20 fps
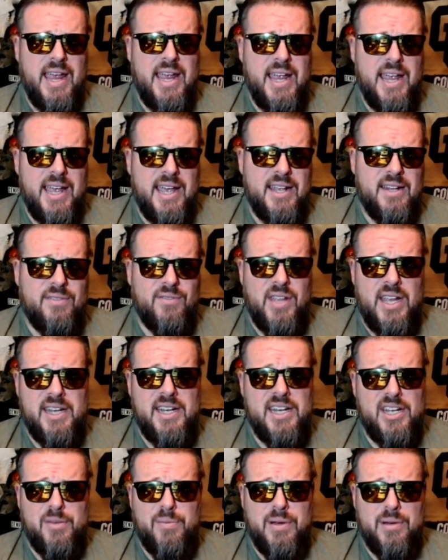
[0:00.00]
and
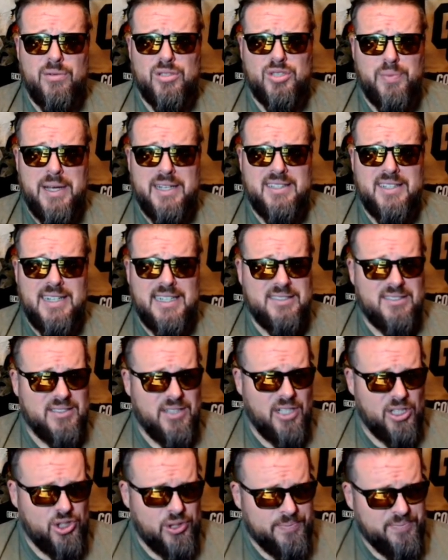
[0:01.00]
they need to be respected as
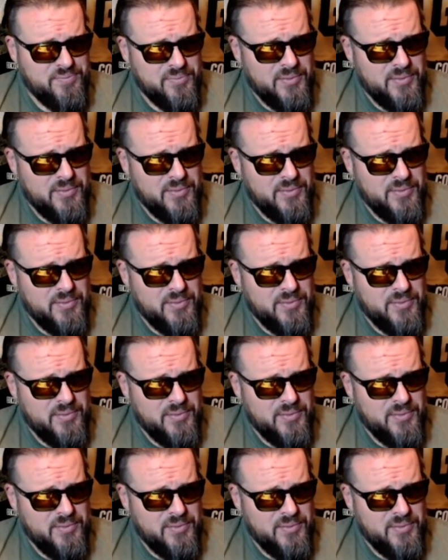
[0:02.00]
such.